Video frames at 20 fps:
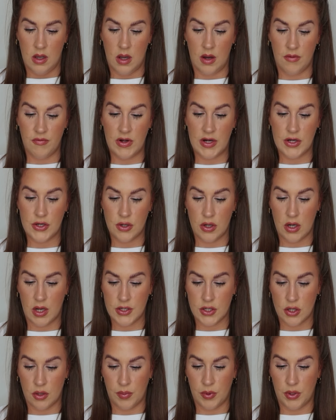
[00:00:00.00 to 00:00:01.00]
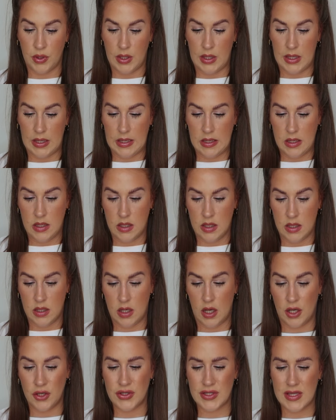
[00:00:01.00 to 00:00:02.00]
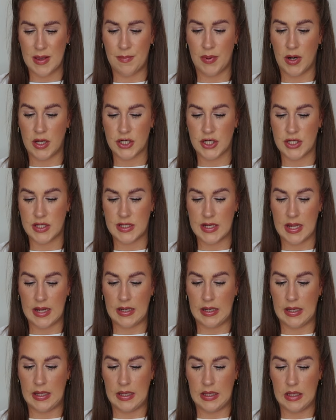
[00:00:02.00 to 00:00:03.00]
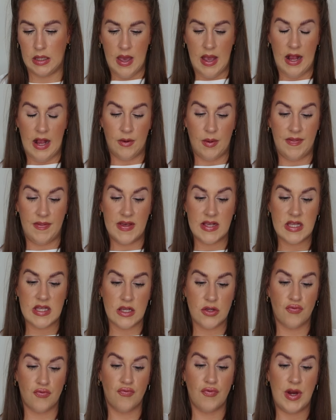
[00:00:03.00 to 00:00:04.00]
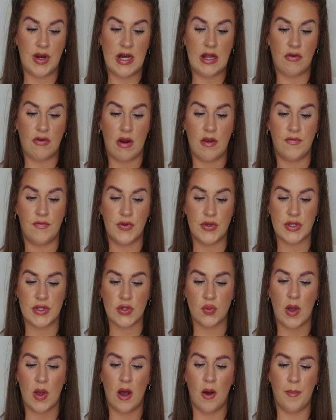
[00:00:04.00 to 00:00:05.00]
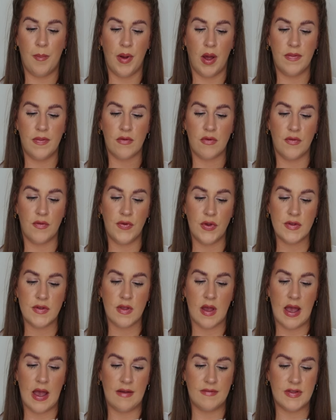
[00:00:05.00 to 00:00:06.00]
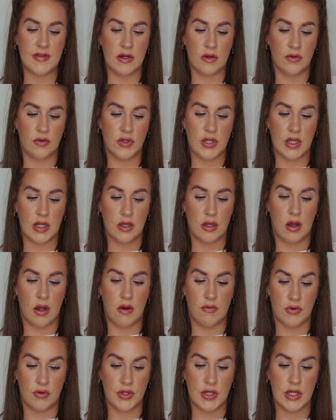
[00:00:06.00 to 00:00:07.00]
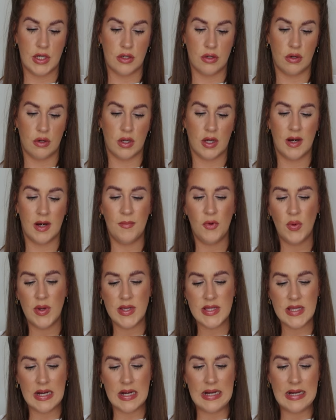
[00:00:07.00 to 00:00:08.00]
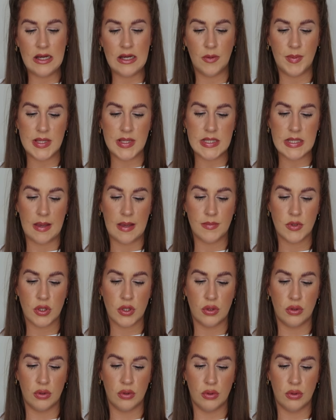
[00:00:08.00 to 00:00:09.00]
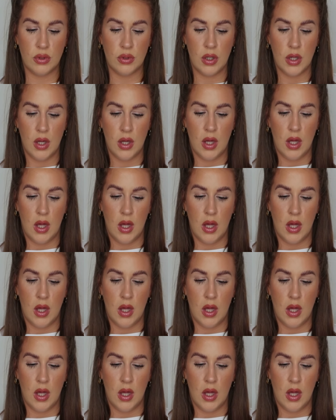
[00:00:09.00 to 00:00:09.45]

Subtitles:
I really do like Doll Beauty. I use their blushes daily. Anyway, this has really great reviews as well, but the reviews that I have seen are on TikTok, and I'm always a little bit skeptical